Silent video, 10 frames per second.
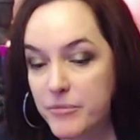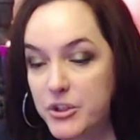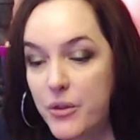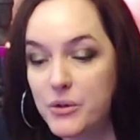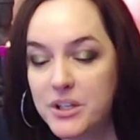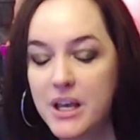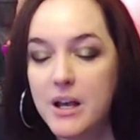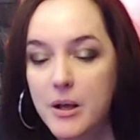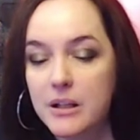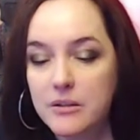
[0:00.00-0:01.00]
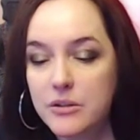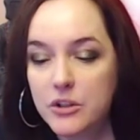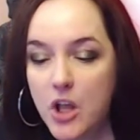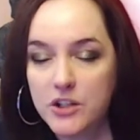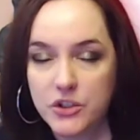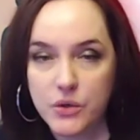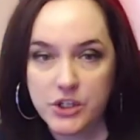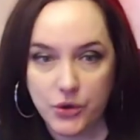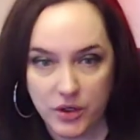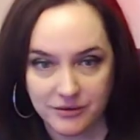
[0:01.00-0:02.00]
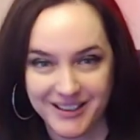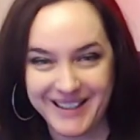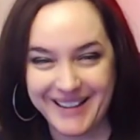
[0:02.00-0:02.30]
So long story short,